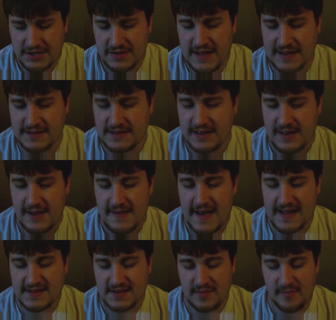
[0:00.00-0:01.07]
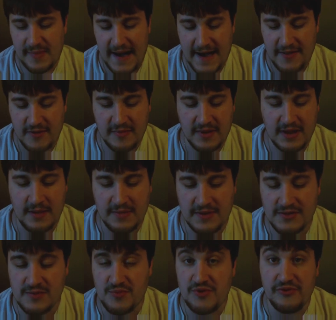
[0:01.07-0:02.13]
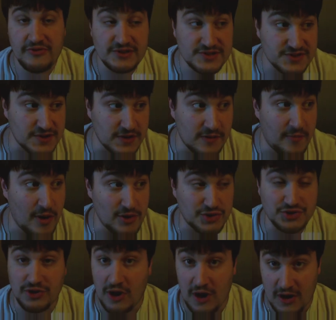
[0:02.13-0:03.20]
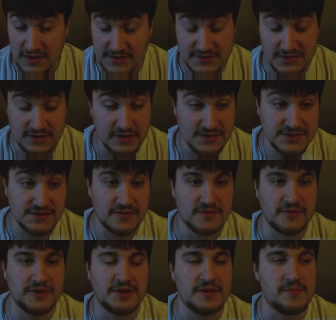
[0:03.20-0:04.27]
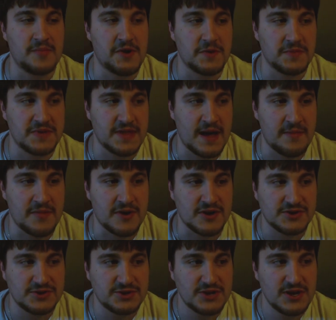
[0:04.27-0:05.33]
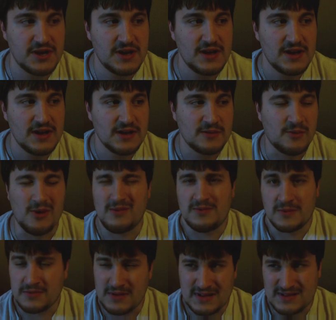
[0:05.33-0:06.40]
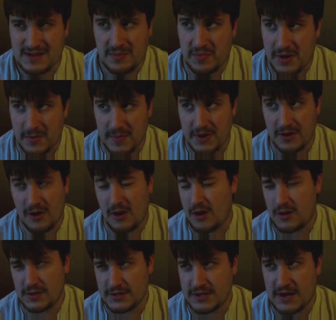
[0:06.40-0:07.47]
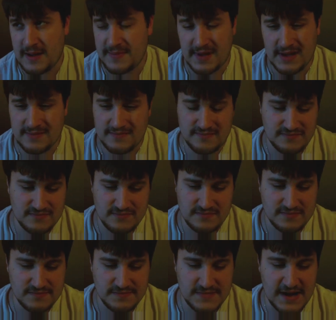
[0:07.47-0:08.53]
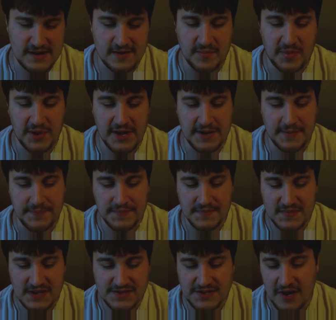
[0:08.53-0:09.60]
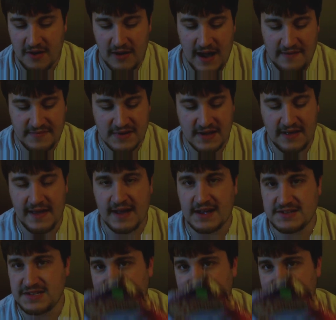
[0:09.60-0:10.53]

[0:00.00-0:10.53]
you know, that that didn't bother me. I mean, the movie's still martial arts, you know, so it really didn't bug me that much. Well, it, really, it didn't bug me at all, you know, I'm not not complaining. So, I'm yeah, like I